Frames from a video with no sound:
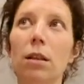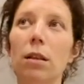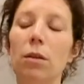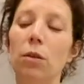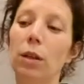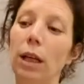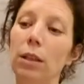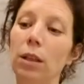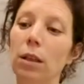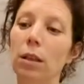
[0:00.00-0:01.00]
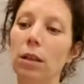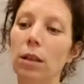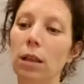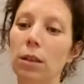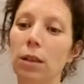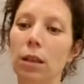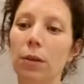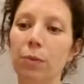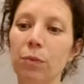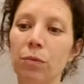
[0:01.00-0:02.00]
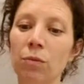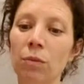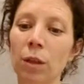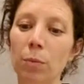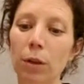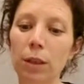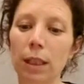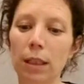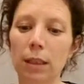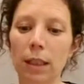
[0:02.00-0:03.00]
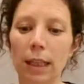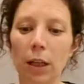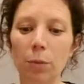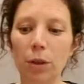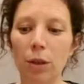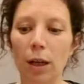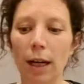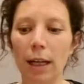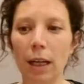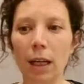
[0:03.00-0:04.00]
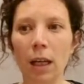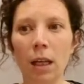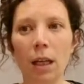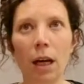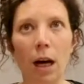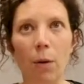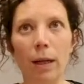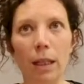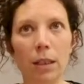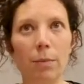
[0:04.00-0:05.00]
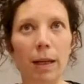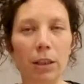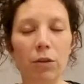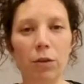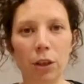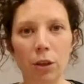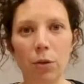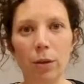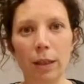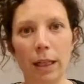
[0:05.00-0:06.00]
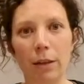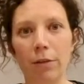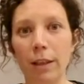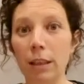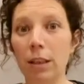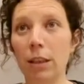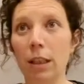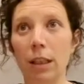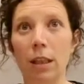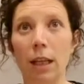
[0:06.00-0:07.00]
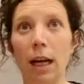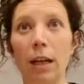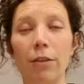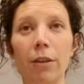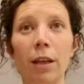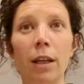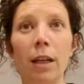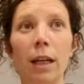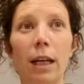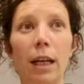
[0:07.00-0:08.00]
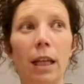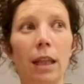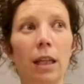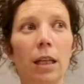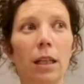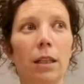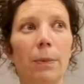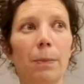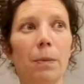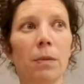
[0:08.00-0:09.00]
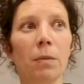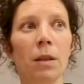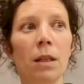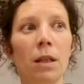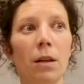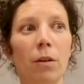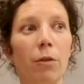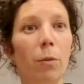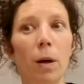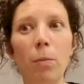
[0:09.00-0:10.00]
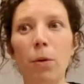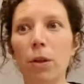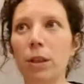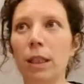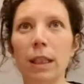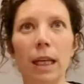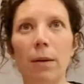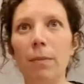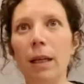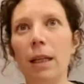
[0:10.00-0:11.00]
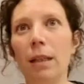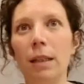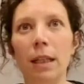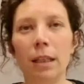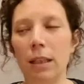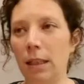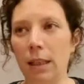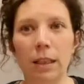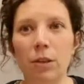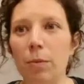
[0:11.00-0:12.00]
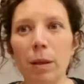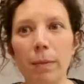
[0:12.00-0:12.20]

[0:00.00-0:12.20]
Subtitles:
as a process that helps you guiding how it is best for you and fits in your life. And for one person it can be that he has to be